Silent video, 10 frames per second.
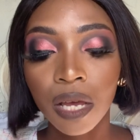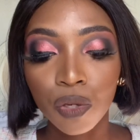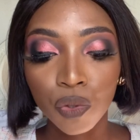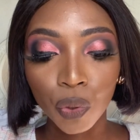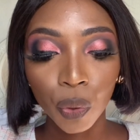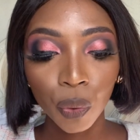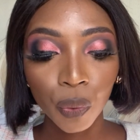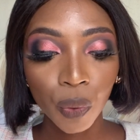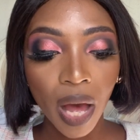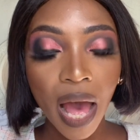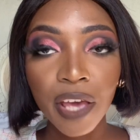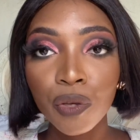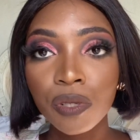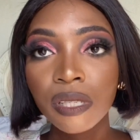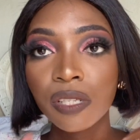so I
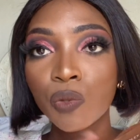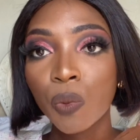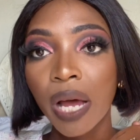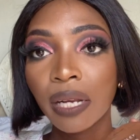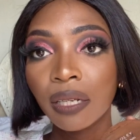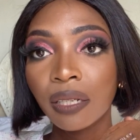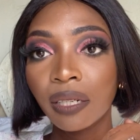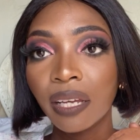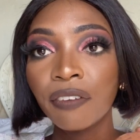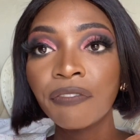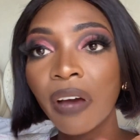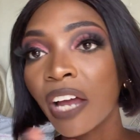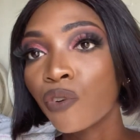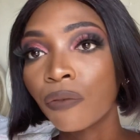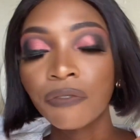use this one if I
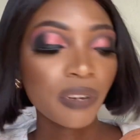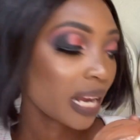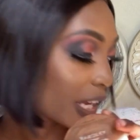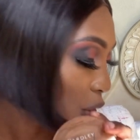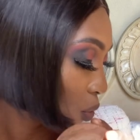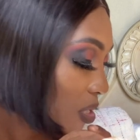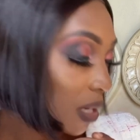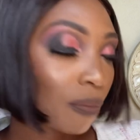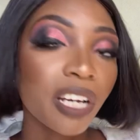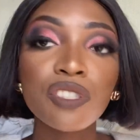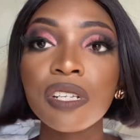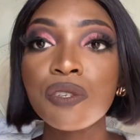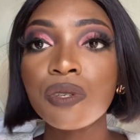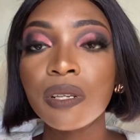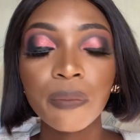don't feel like using my
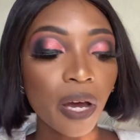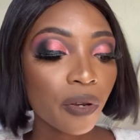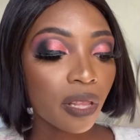translucent powder.